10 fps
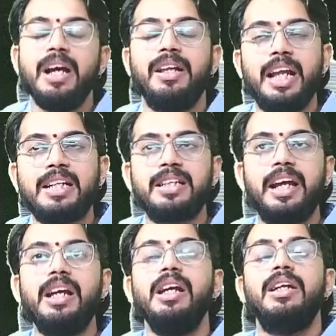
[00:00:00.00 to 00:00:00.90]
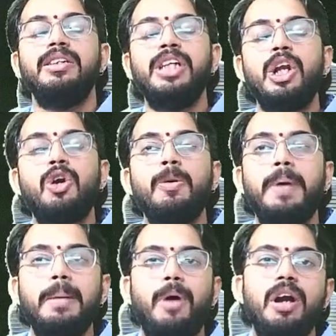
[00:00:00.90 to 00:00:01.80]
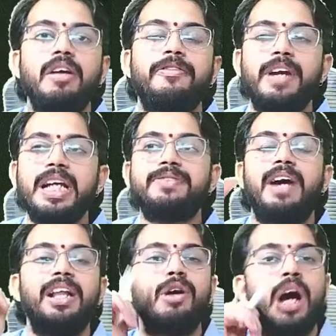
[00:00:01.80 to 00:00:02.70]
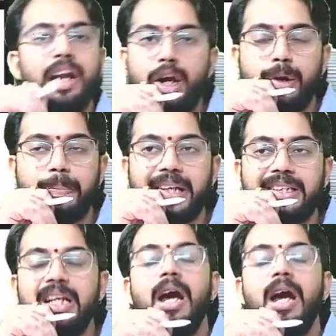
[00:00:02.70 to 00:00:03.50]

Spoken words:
Let's say zero coupon bond face value 100 rupees,